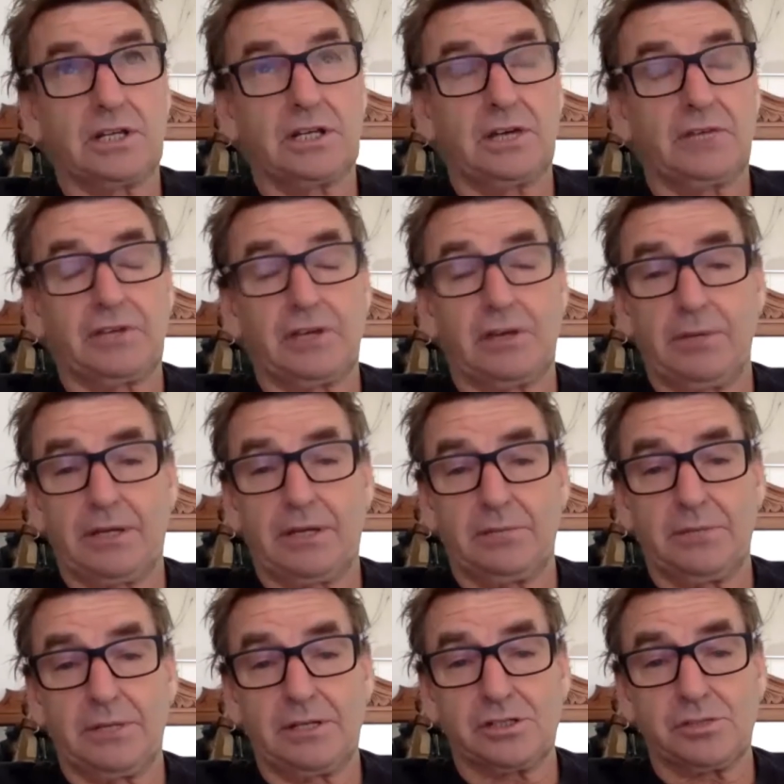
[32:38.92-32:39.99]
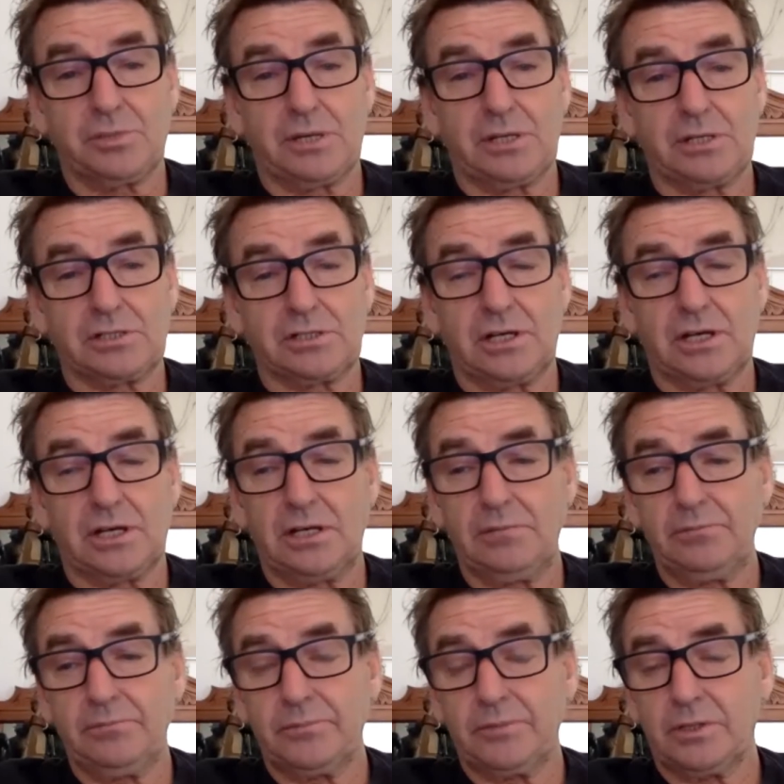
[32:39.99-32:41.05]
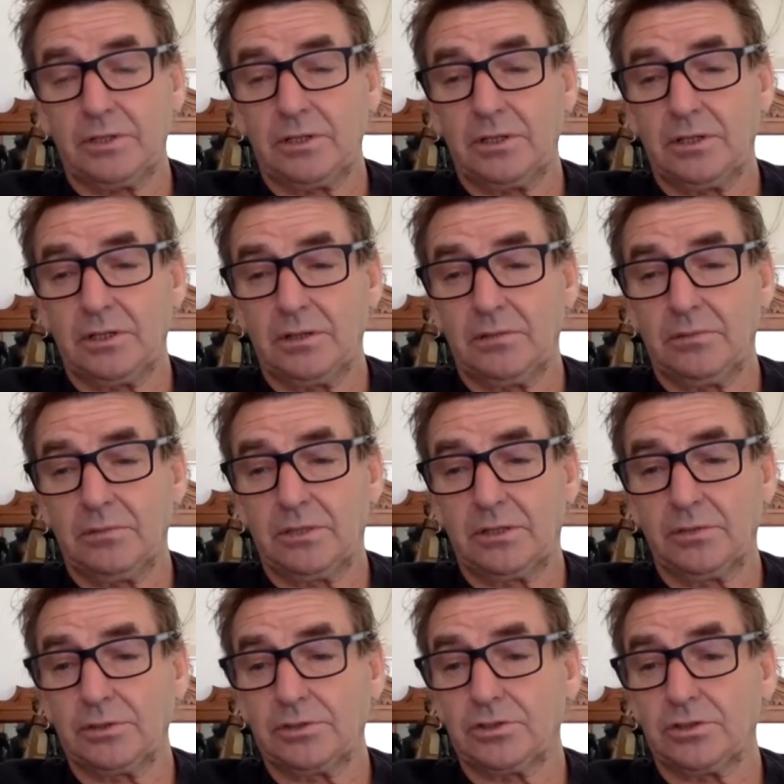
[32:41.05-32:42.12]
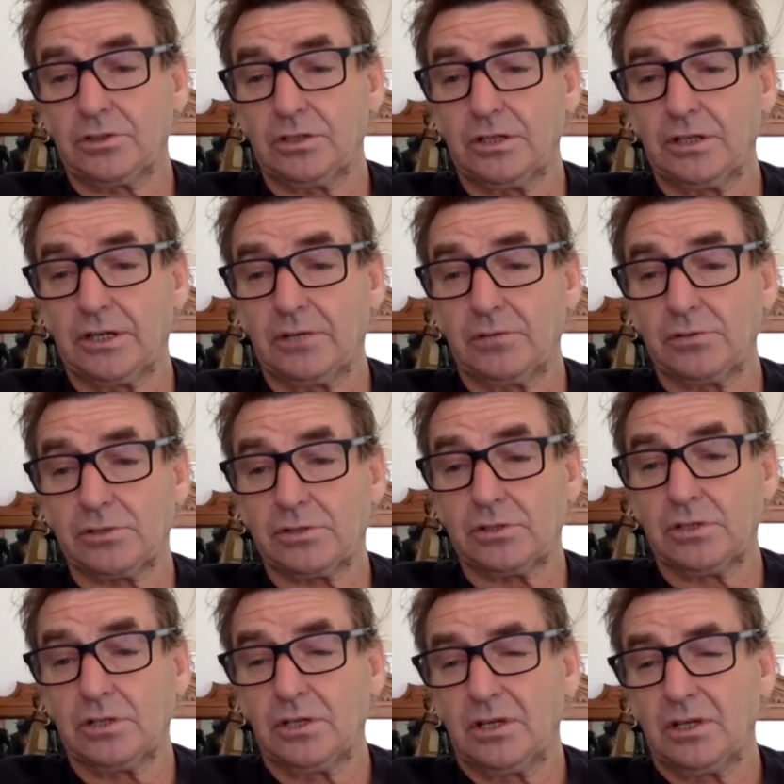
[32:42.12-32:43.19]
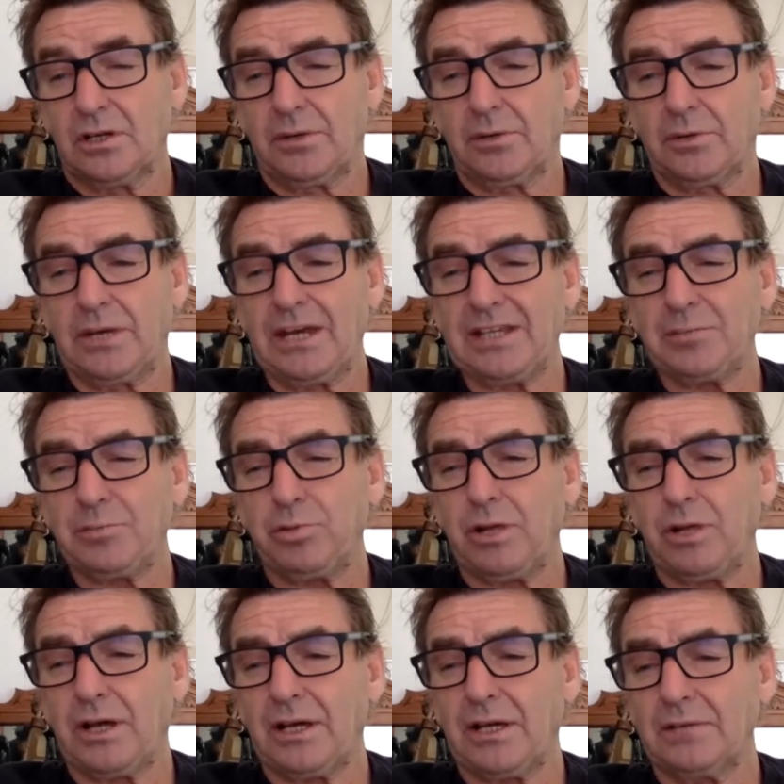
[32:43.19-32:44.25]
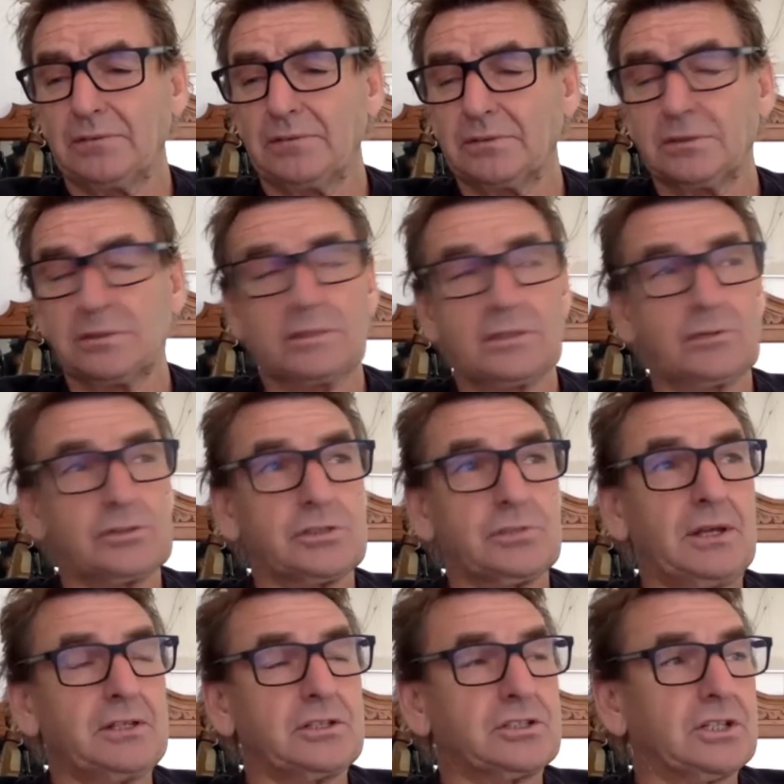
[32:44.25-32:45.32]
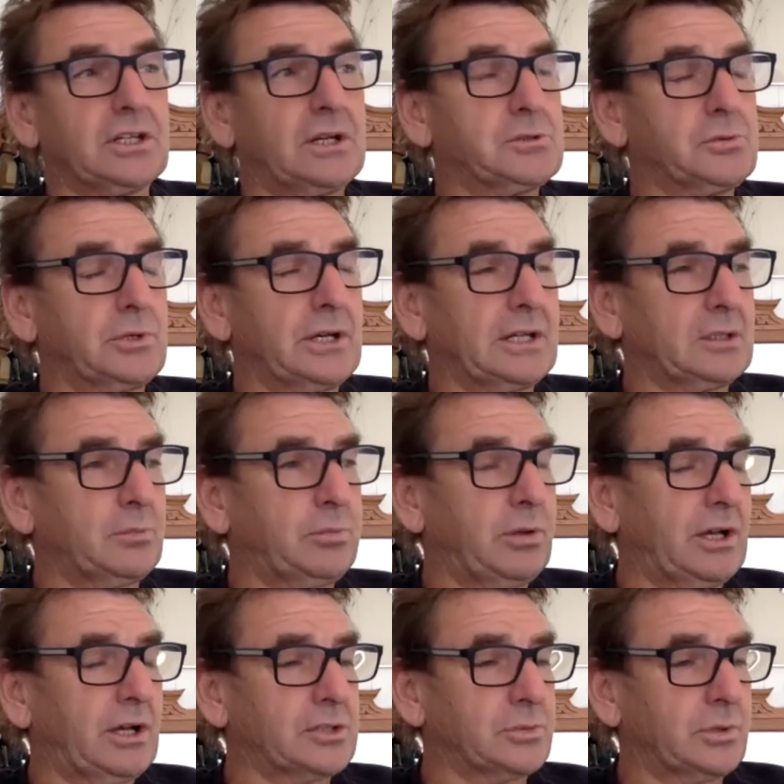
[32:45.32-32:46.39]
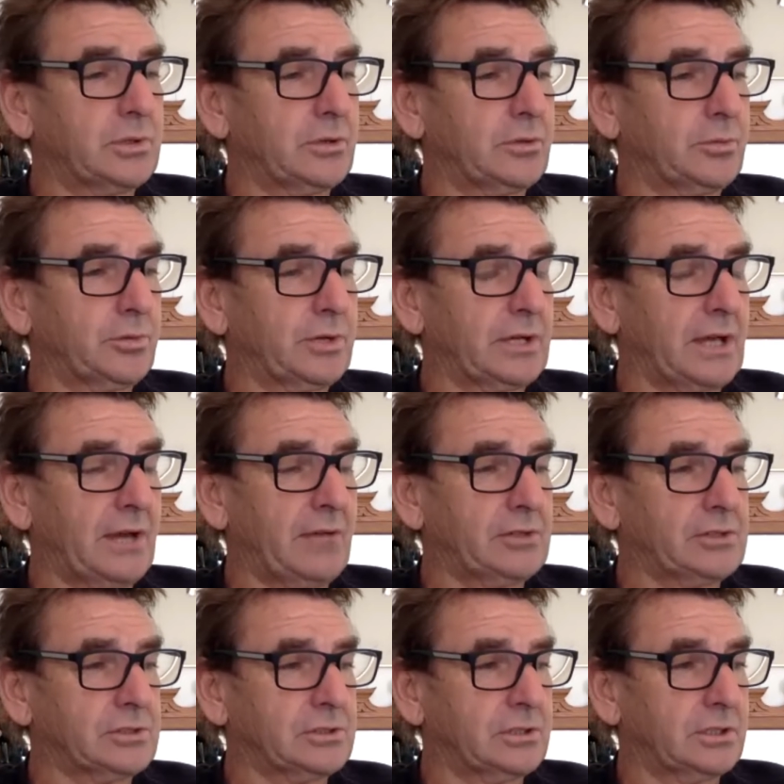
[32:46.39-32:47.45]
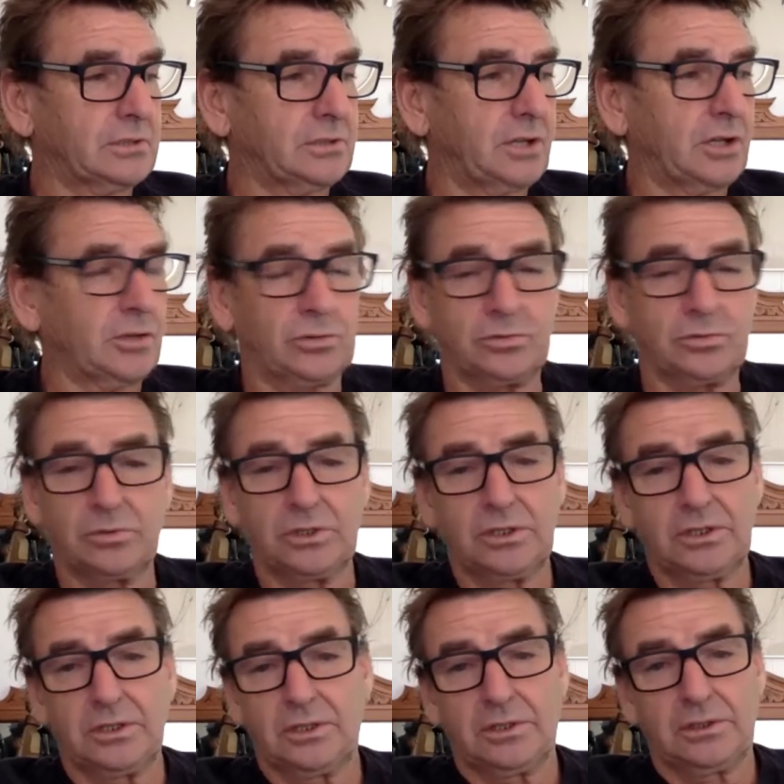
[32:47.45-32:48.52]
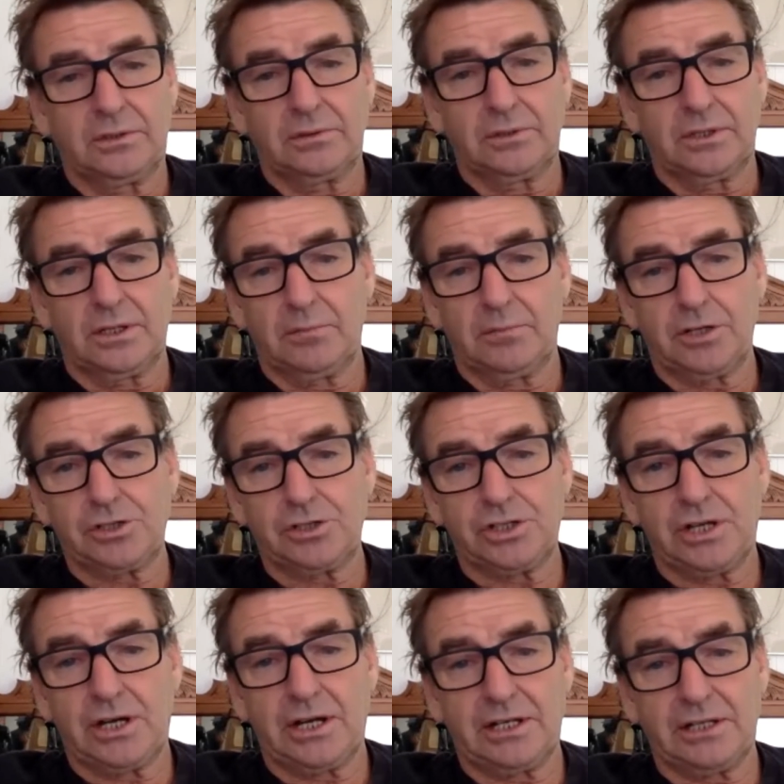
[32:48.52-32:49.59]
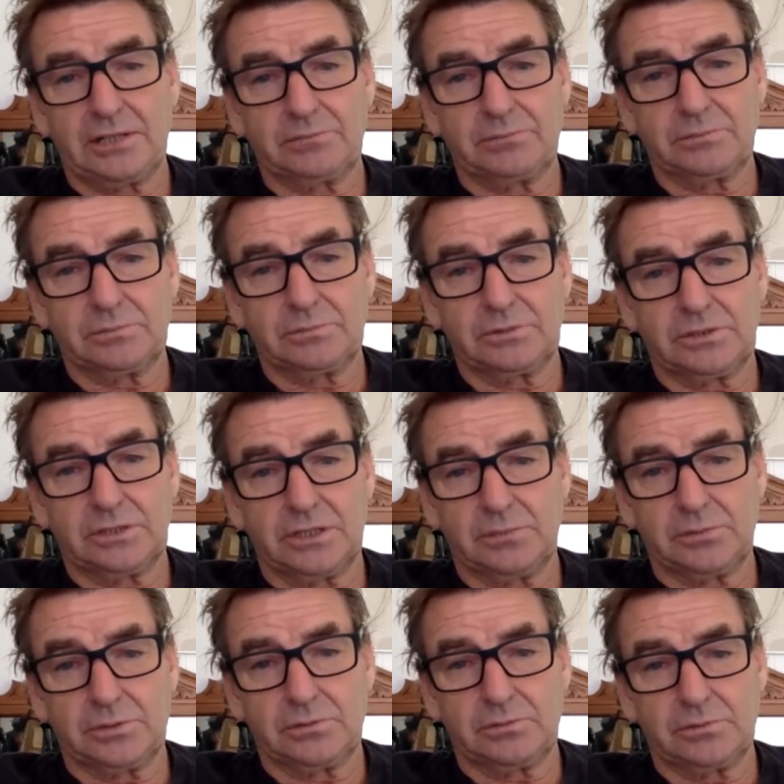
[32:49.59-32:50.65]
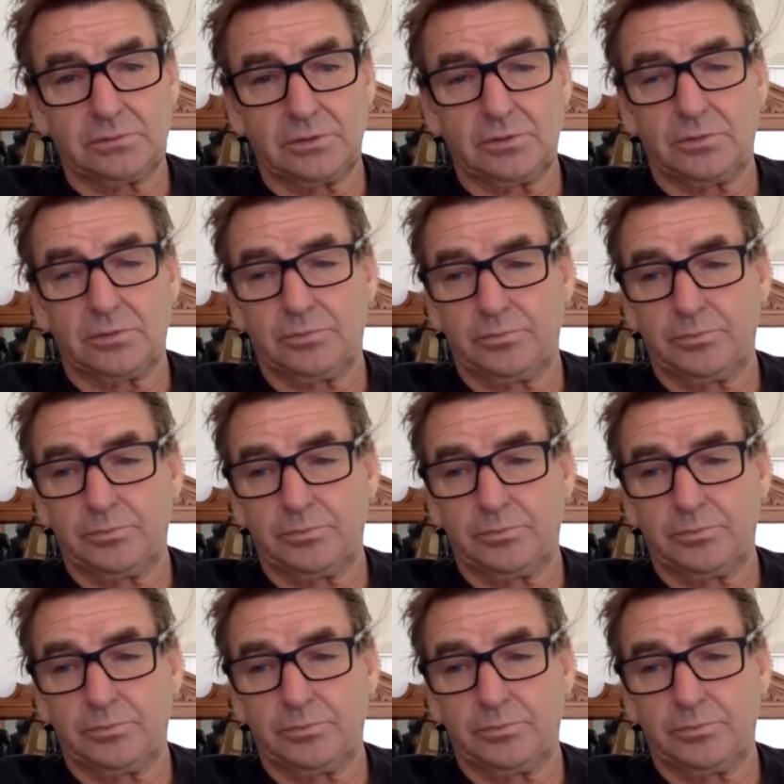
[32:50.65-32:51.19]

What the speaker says: half comeback at Mount Smart Stadium, and the return leg was. I mean, we had to play. There were some other teams that we had to play as well. They were pretty average, local Oceania teams that were